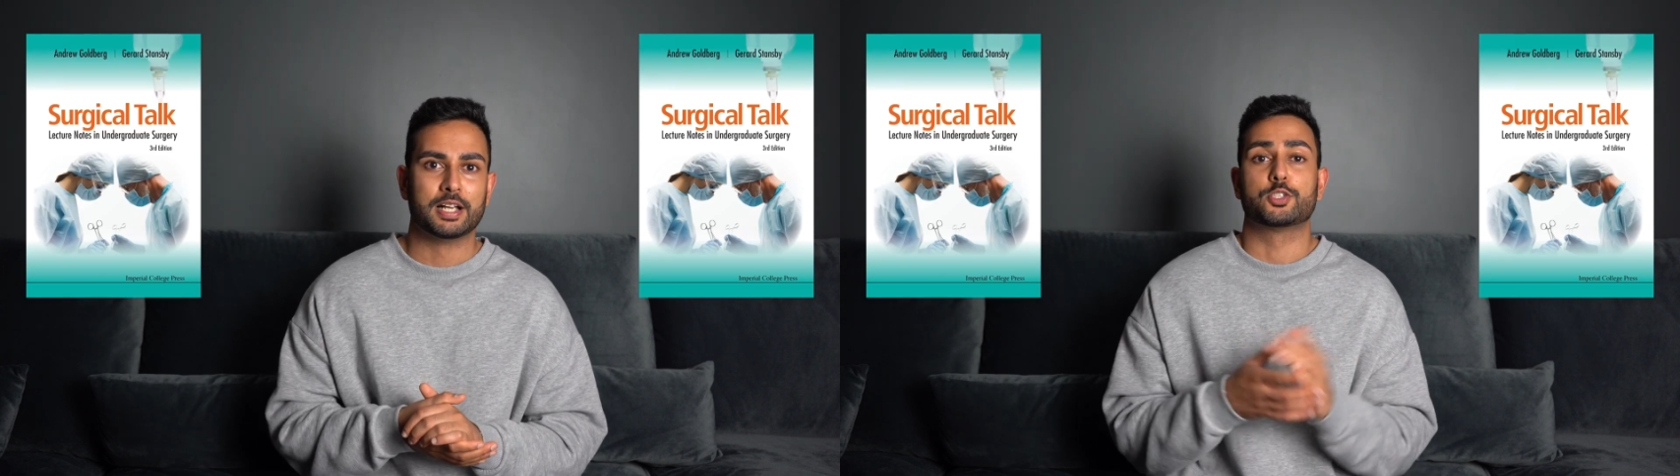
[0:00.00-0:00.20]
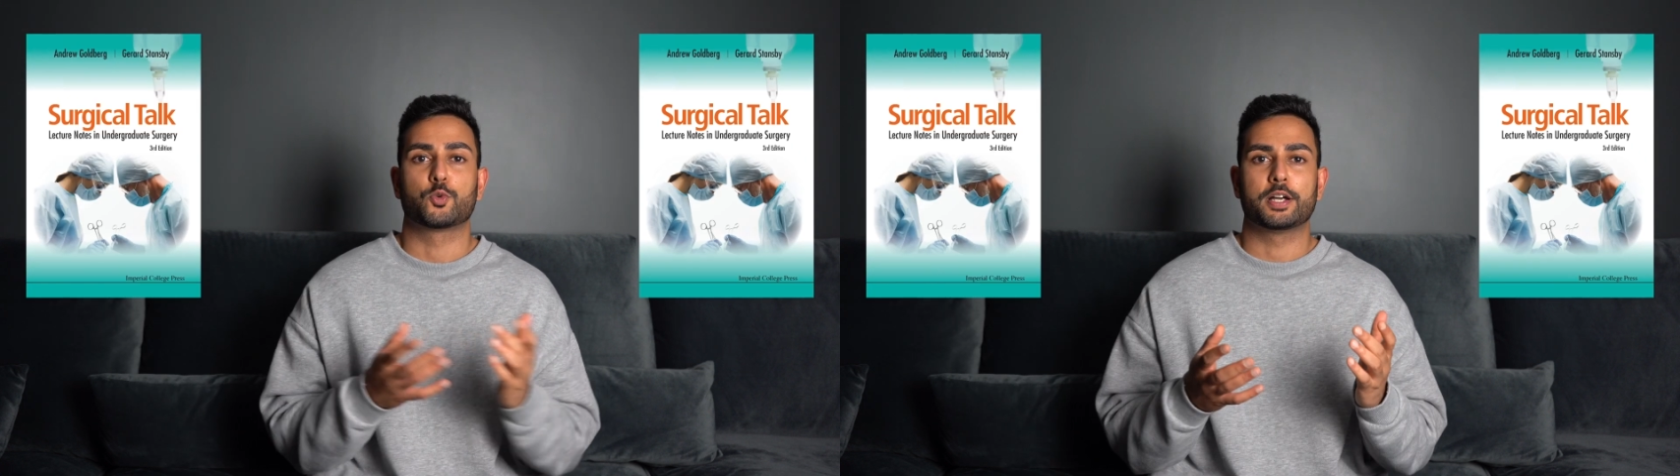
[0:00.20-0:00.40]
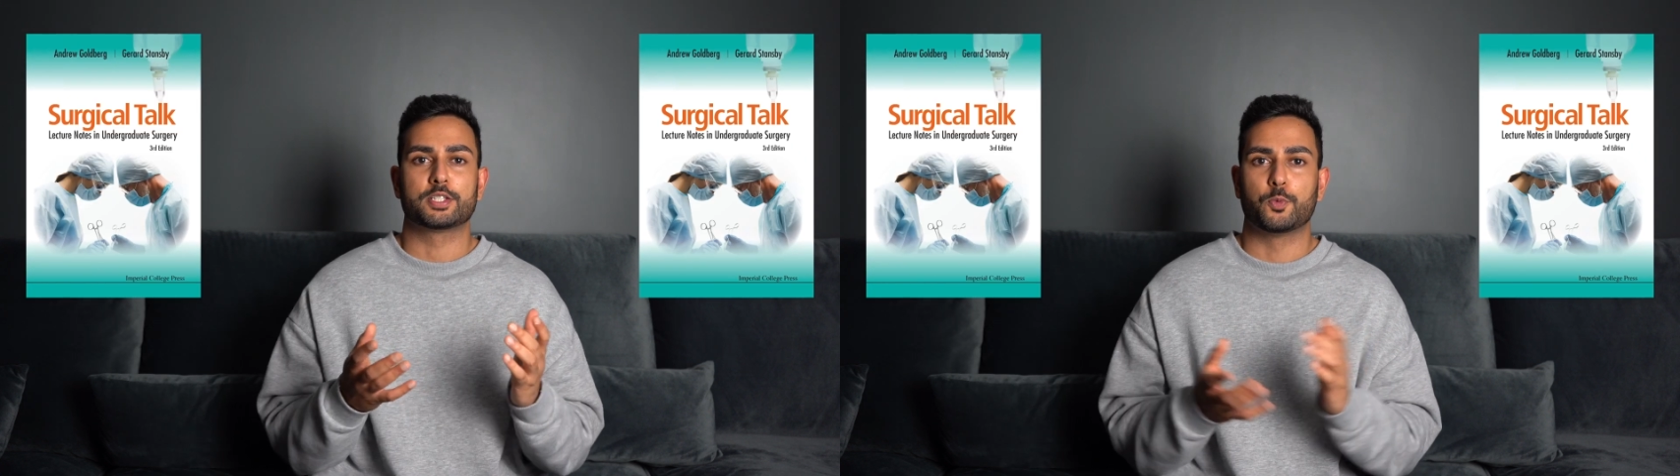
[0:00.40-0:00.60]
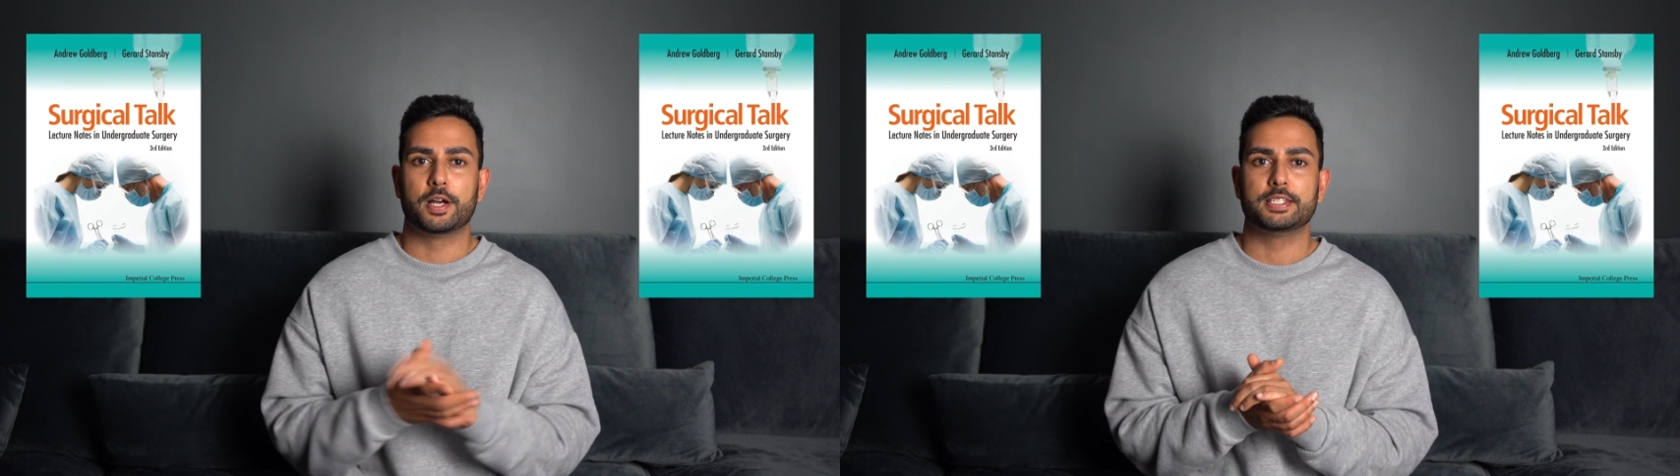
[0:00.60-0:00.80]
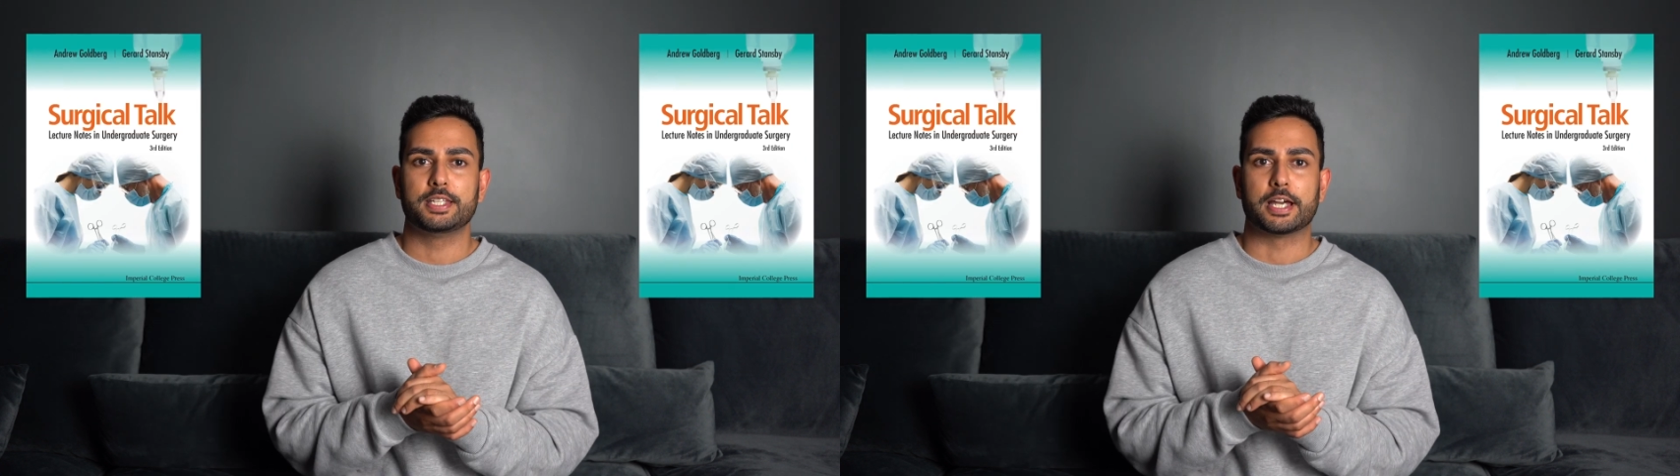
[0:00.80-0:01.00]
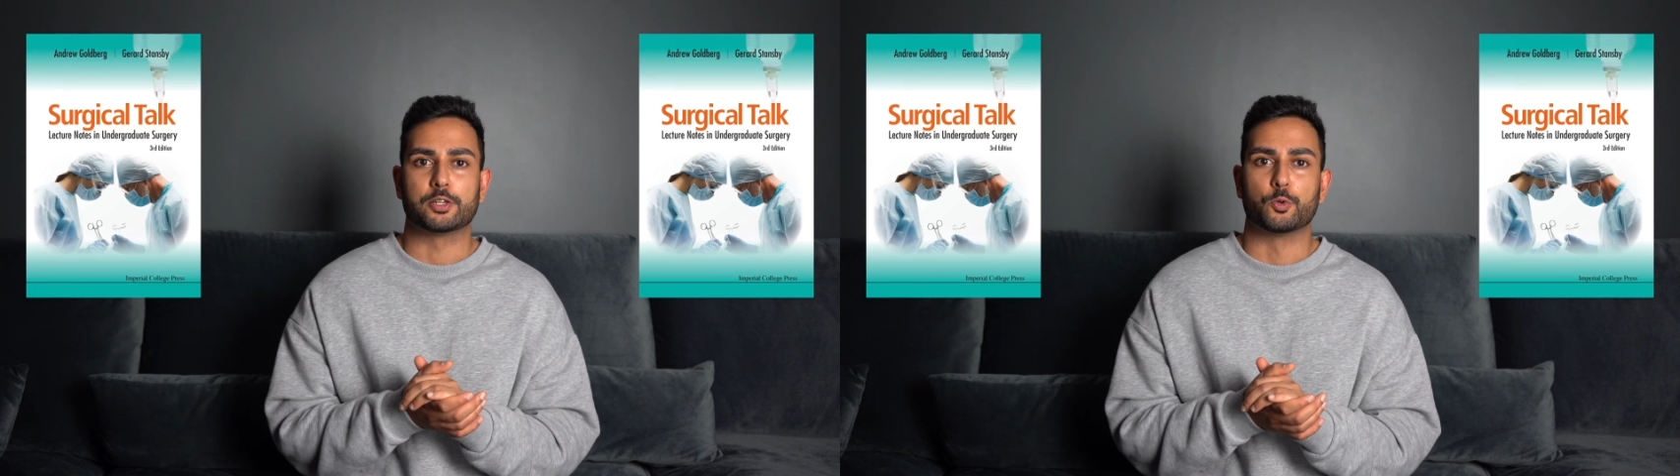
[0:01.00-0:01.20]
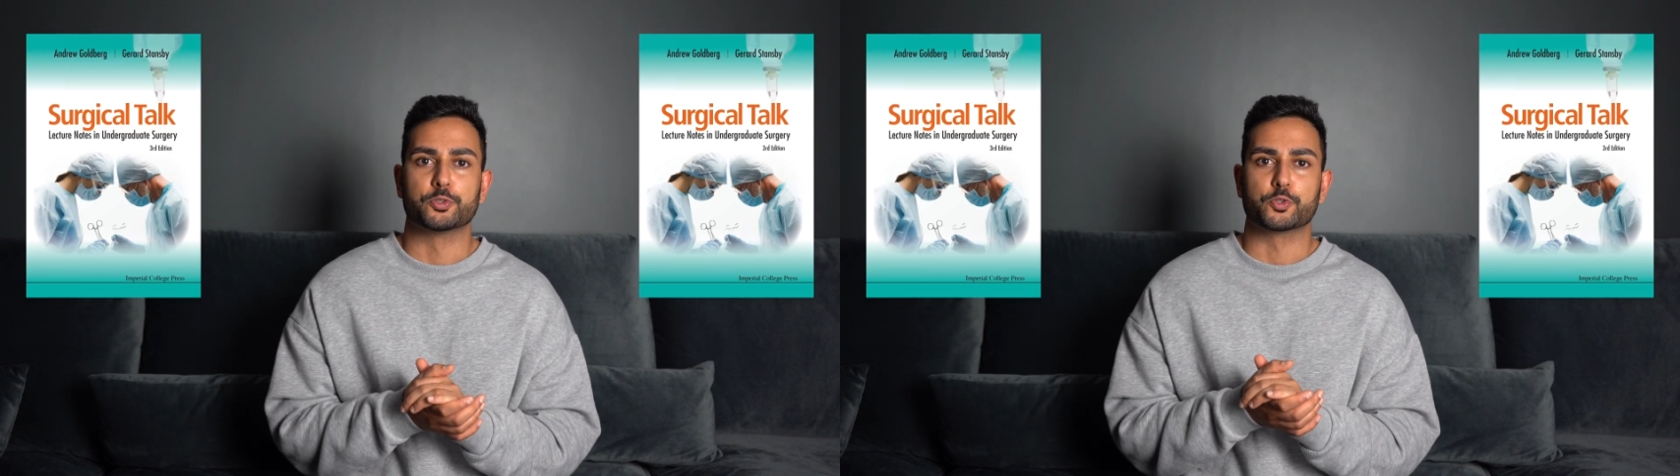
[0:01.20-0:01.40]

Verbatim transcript: It's quite a wordy and old